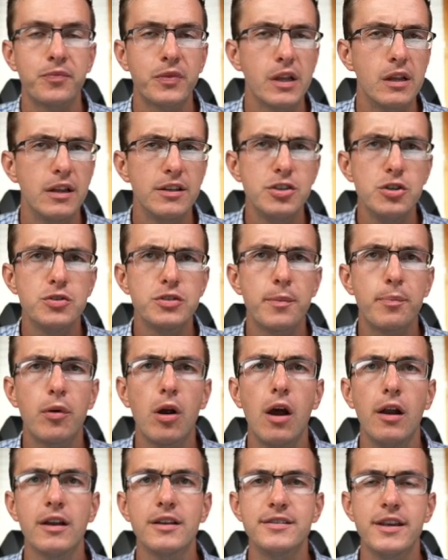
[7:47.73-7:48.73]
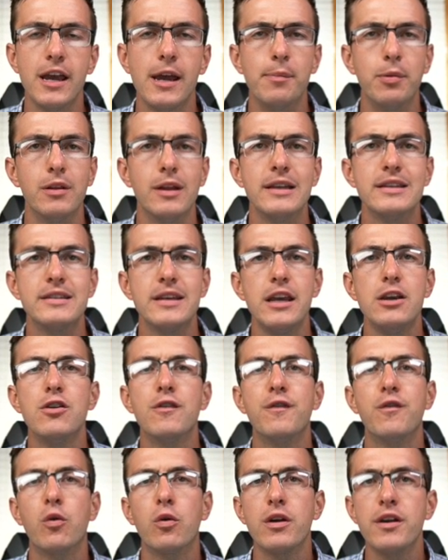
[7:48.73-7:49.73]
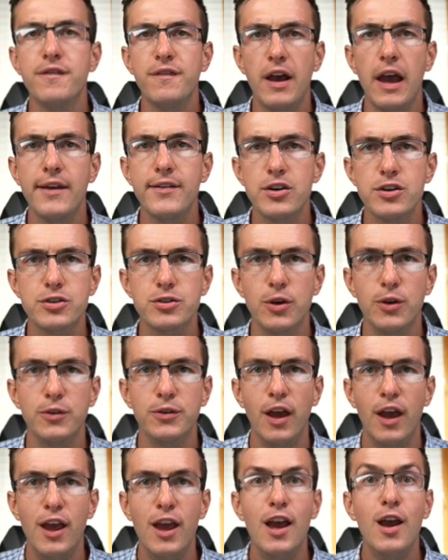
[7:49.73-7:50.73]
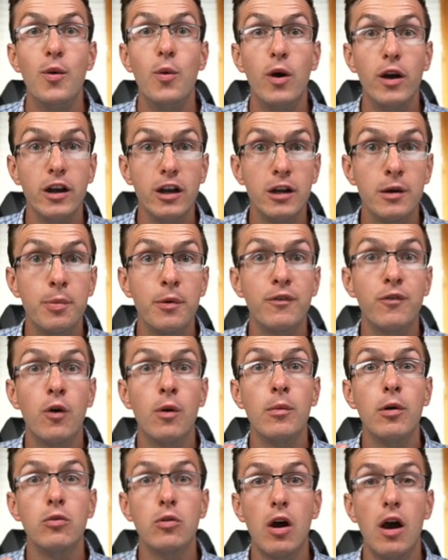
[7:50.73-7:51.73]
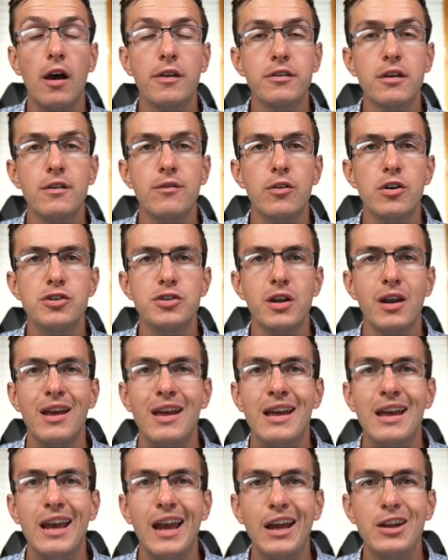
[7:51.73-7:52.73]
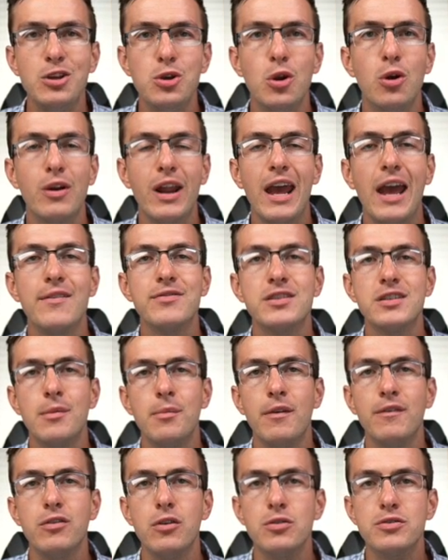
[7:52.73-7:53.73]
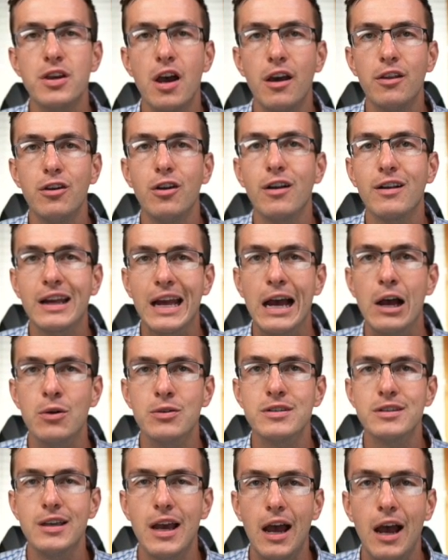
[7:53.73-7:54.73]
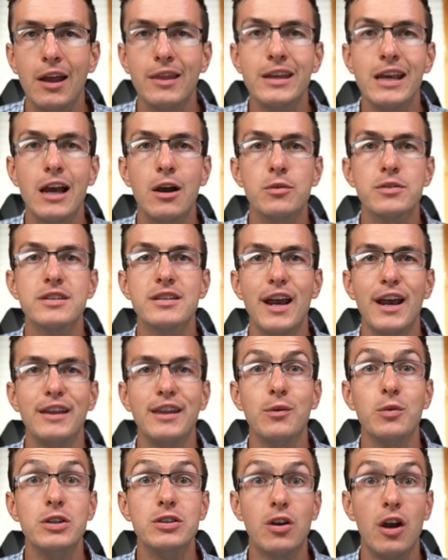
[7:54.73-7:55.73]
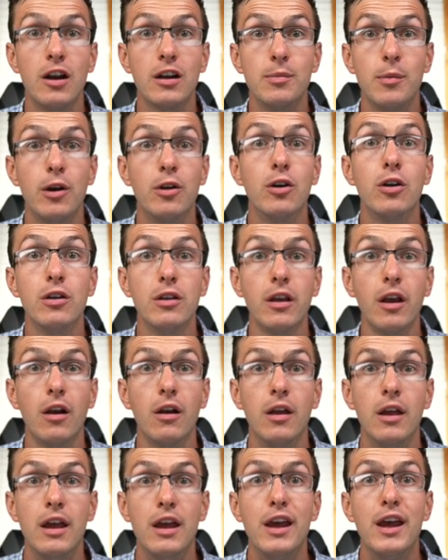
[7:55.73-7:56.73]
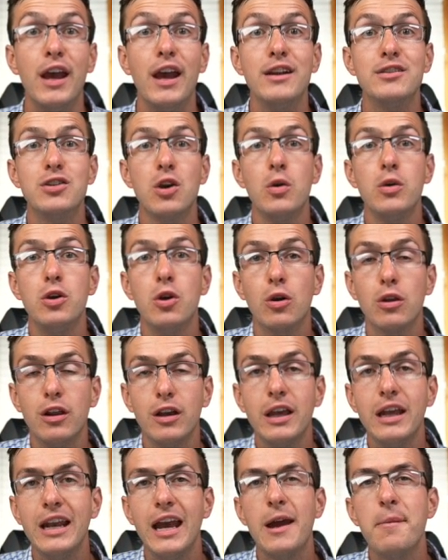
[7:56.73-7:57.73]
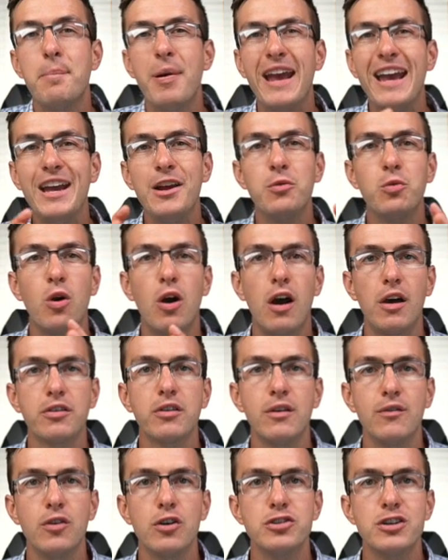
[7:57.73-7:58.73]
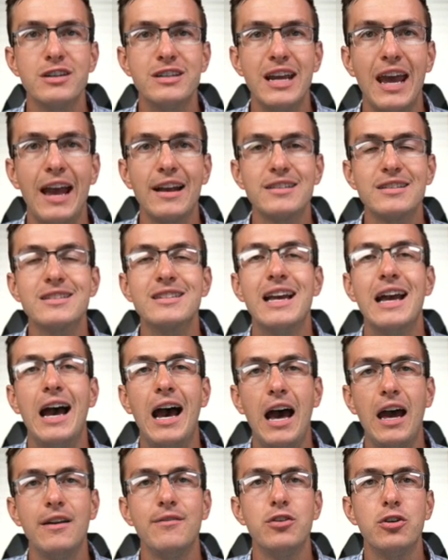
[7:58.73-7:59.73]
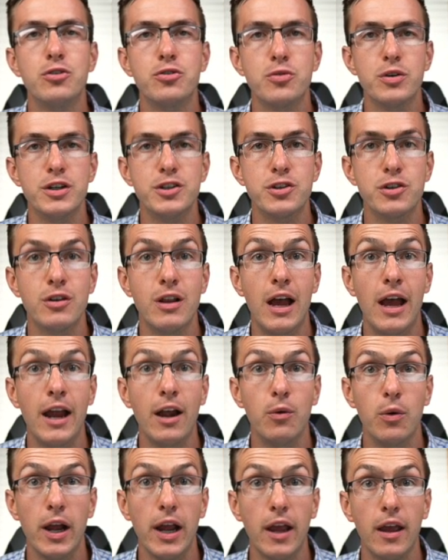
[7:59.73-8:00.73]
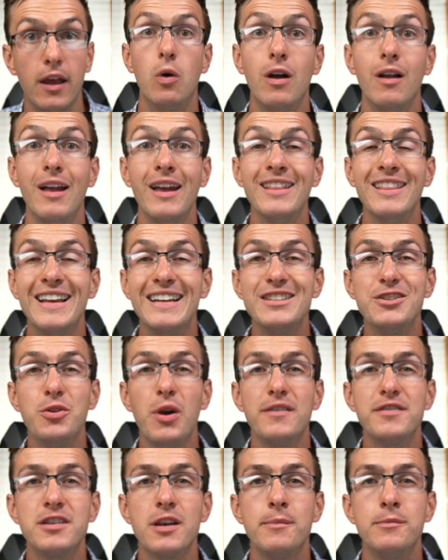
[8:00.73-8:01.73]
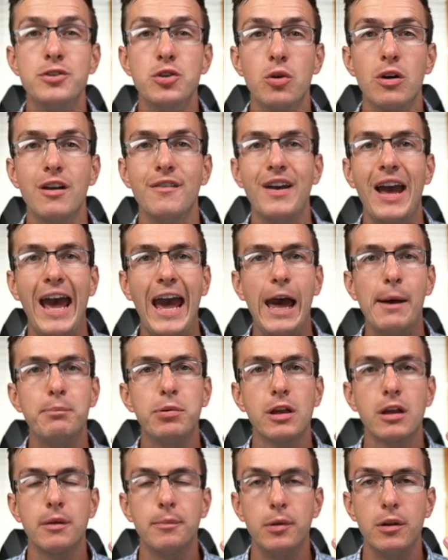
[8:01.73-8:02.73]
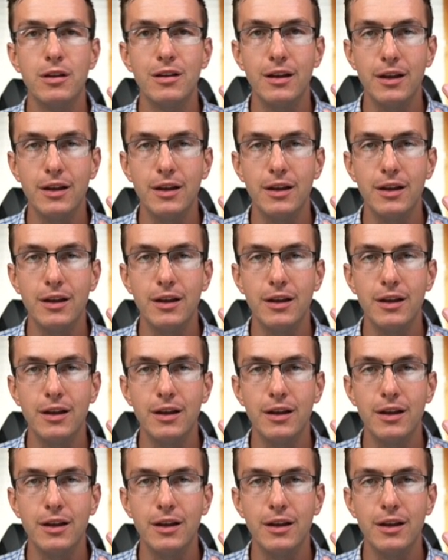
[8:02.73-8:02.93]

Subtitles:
Let's use a broad example. Let's say you're 45 years old, wanting to perform a Roth conversion, and you don't have some of those other accounts on the outside that we talked about earlier. And so you're looking at paying Roth conversion taxes out of your traditional IRA. Well, unless you have some sort of applicable